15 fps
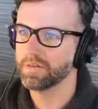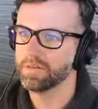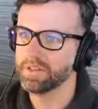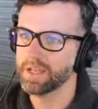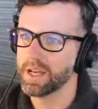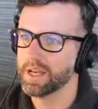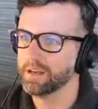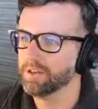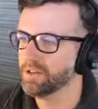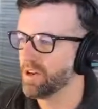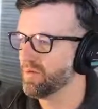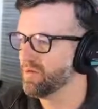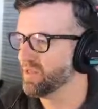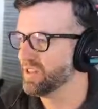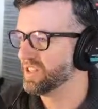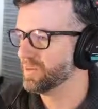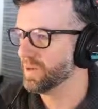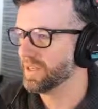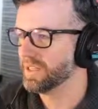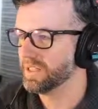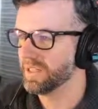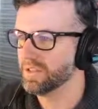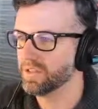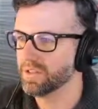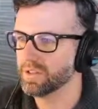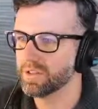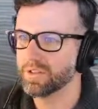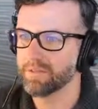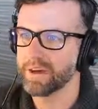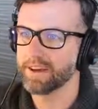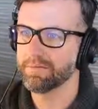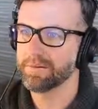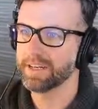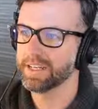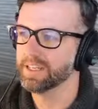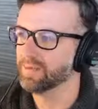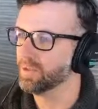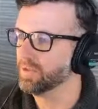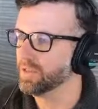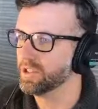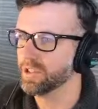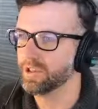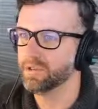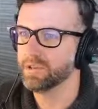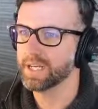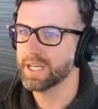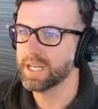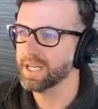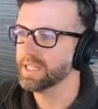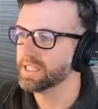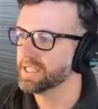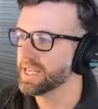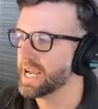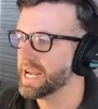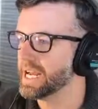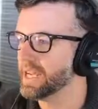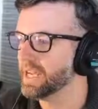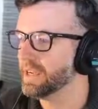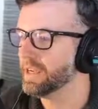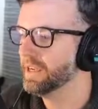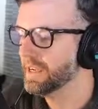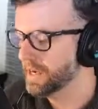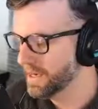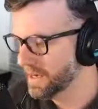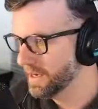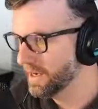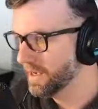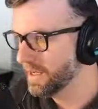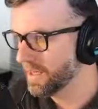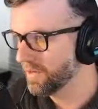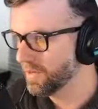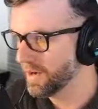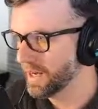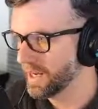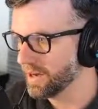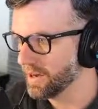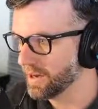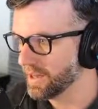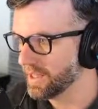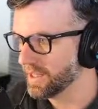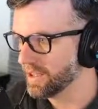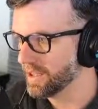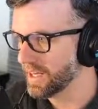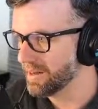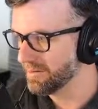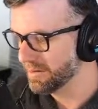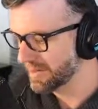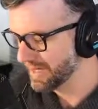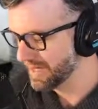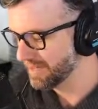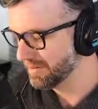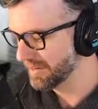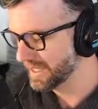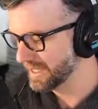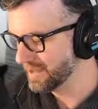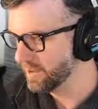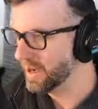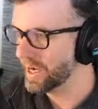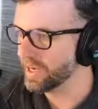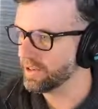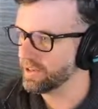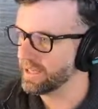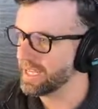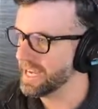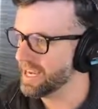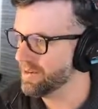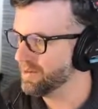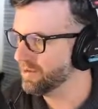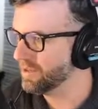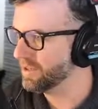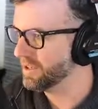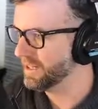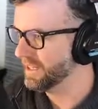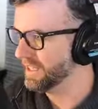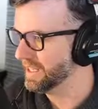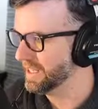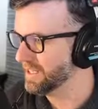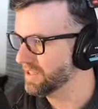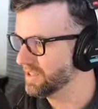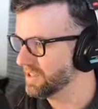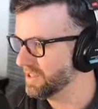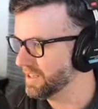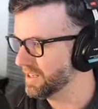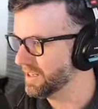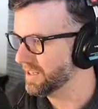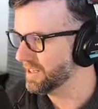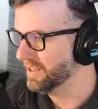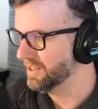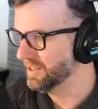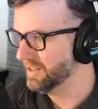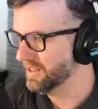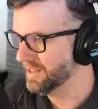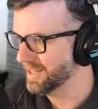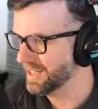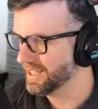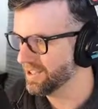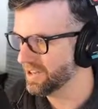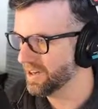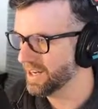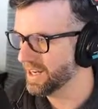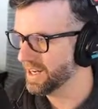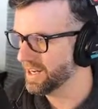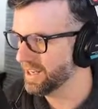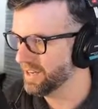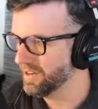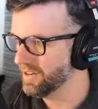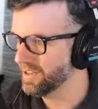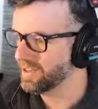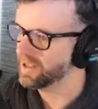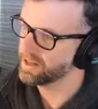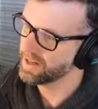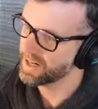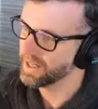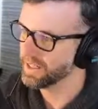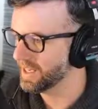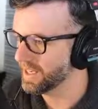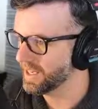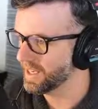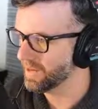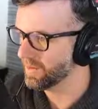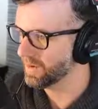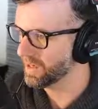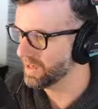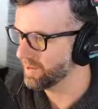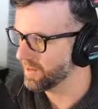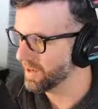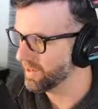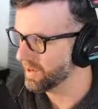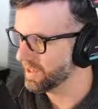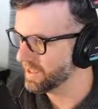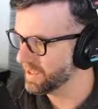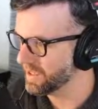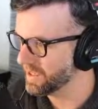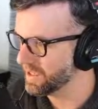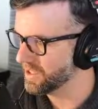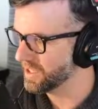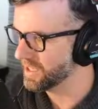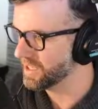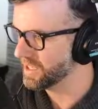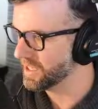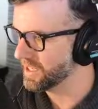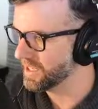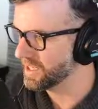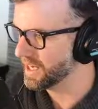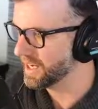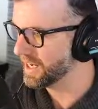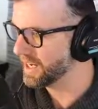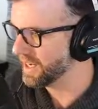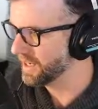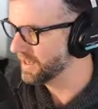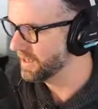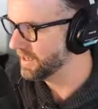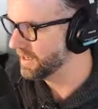10, turning point spacing, 2 is in the right place, moving to 3, scaling. If we click on the turning point, press Y on the keyboard, things get circular, looks all right. Then we can maybe just adjust that slightly.